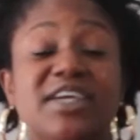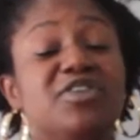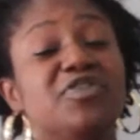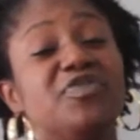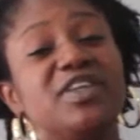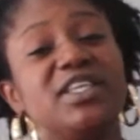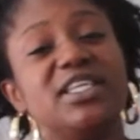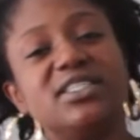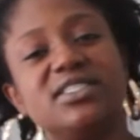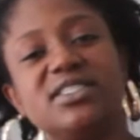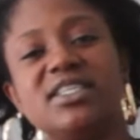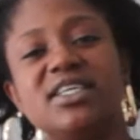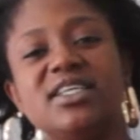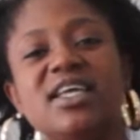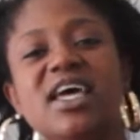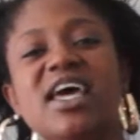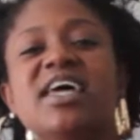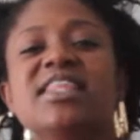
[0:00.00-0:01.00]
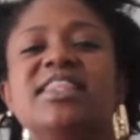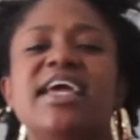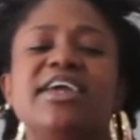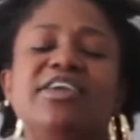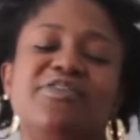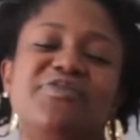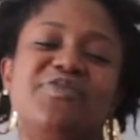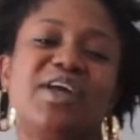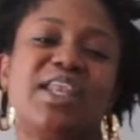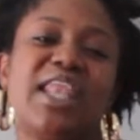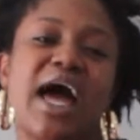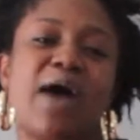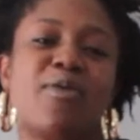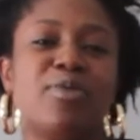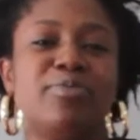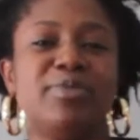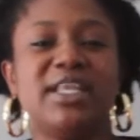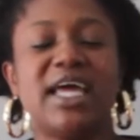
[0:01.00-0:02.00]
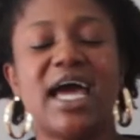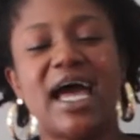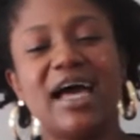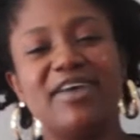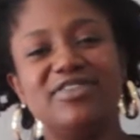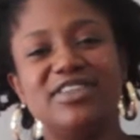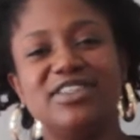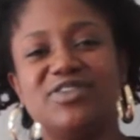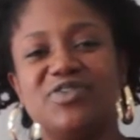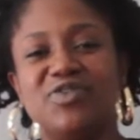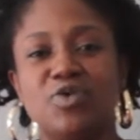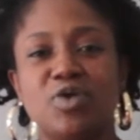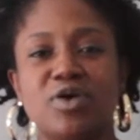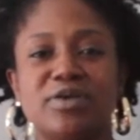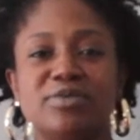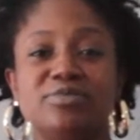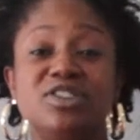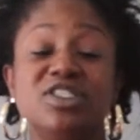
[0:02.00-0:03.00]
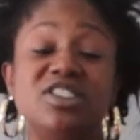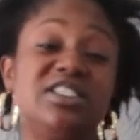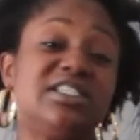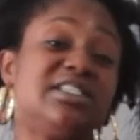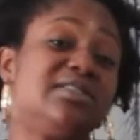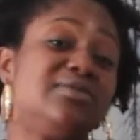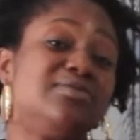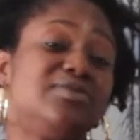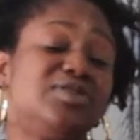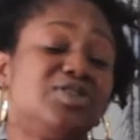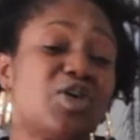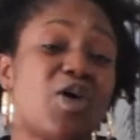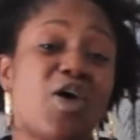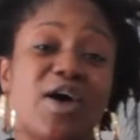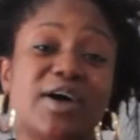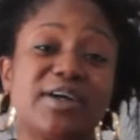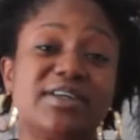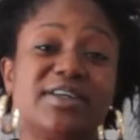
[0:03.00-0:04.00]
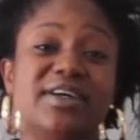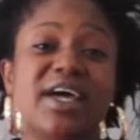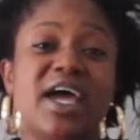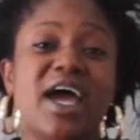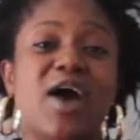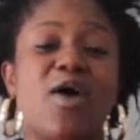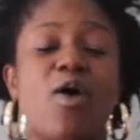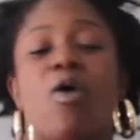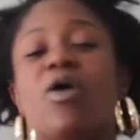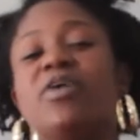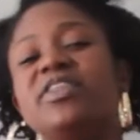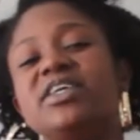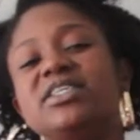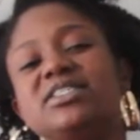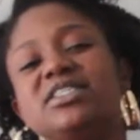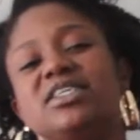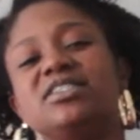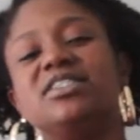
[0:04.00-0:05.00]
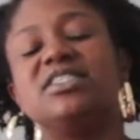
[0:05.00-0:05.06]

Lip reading: Thank you for listening. Thank you for allowing me to have this forum to just talk. All this